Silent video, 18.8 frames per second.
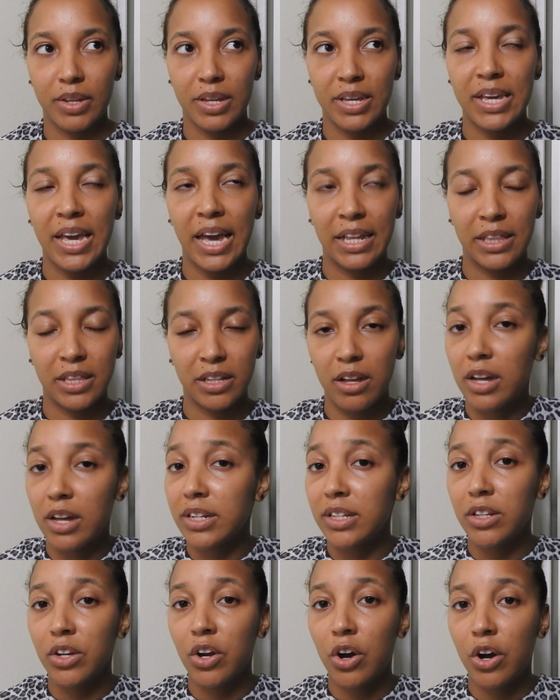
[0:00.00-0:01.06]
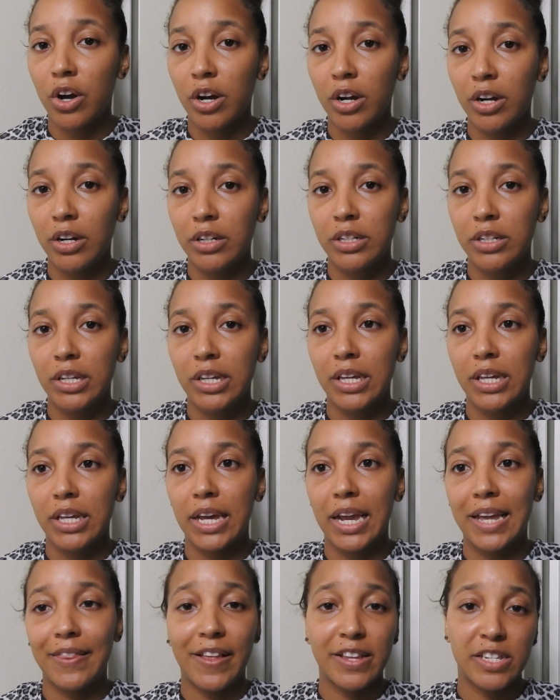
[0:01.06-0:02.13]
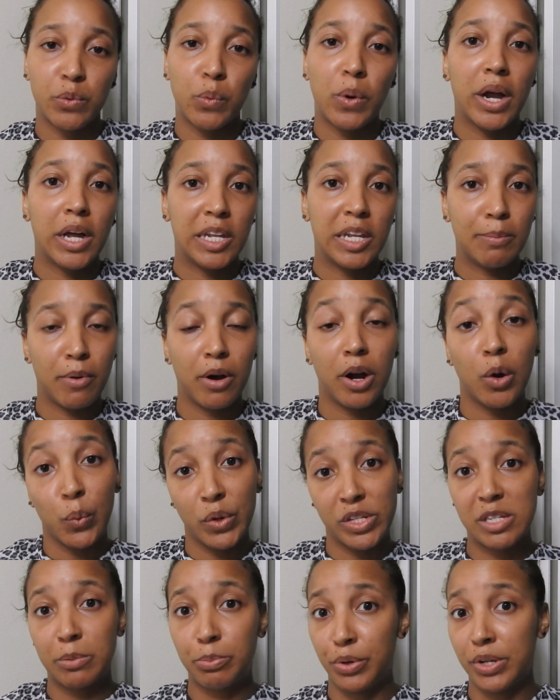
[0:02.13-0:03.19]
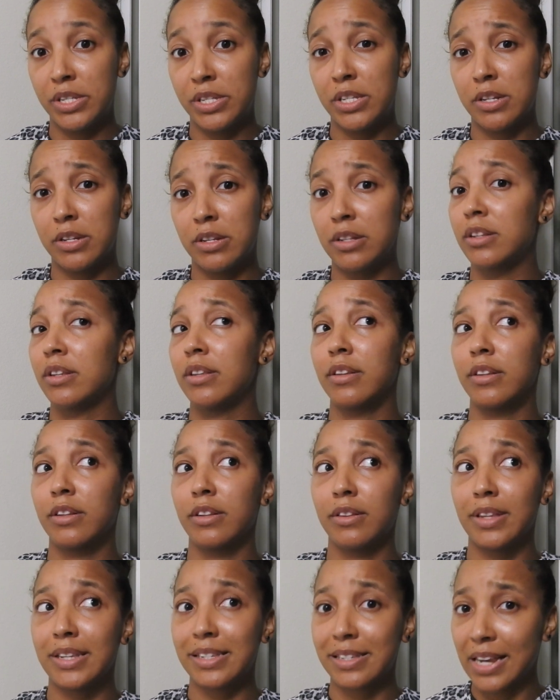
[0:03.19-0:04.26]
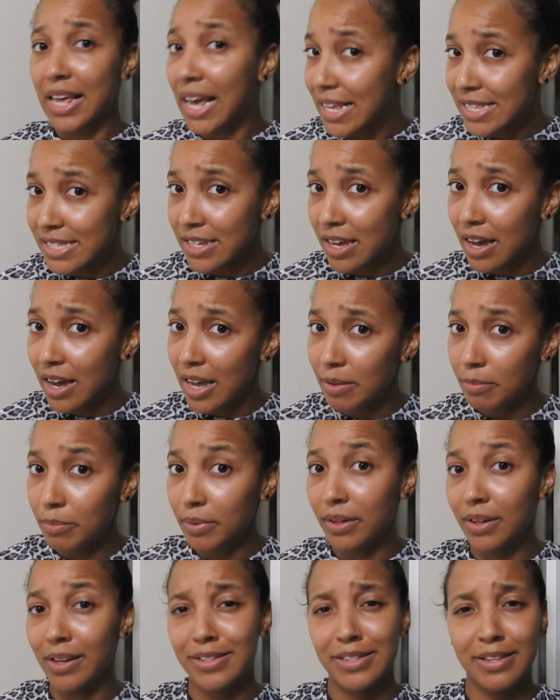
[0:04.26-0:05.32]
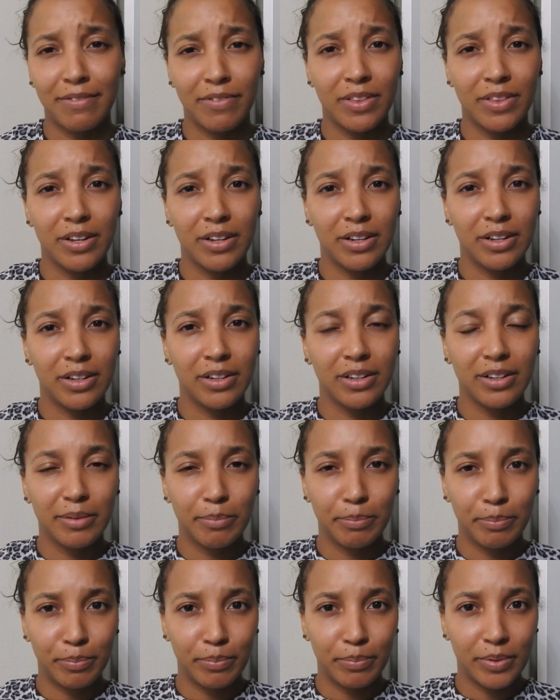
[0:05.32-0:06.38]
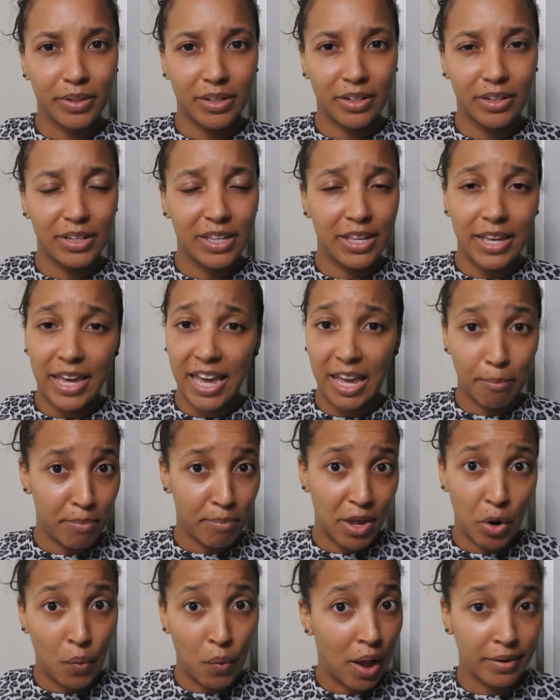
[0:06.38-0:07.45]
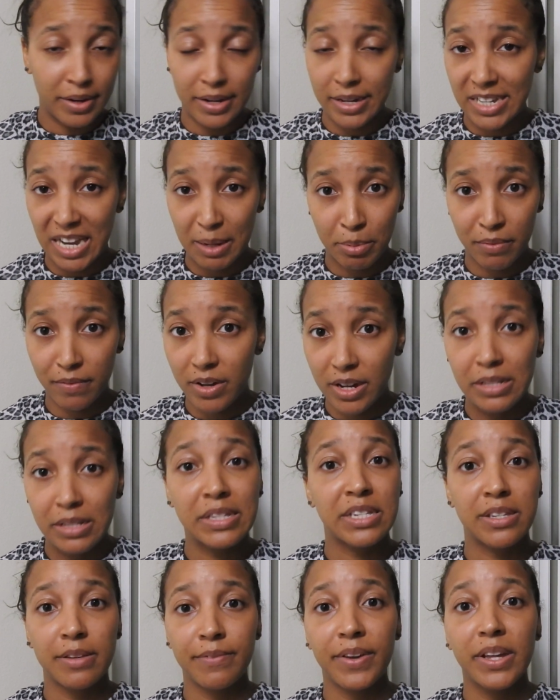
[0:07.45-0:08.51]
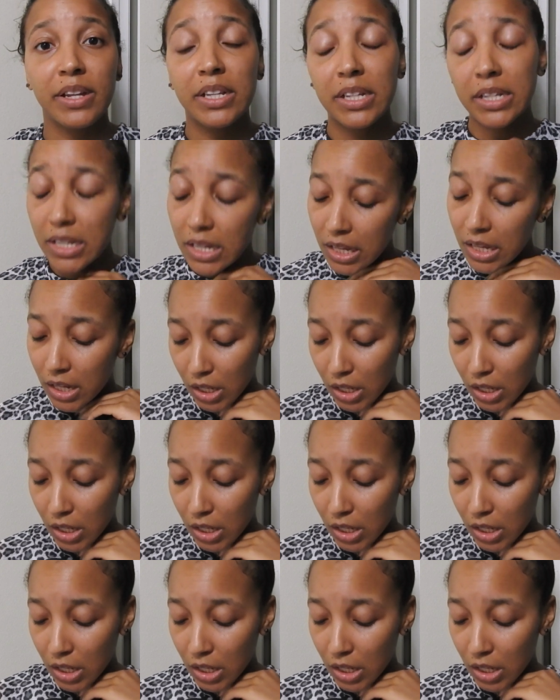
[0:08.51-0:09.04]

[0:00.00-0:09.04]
he had the gun in the car, and that's why Lamar went to prison this last time, because of he can't be around them type of guns as a felon.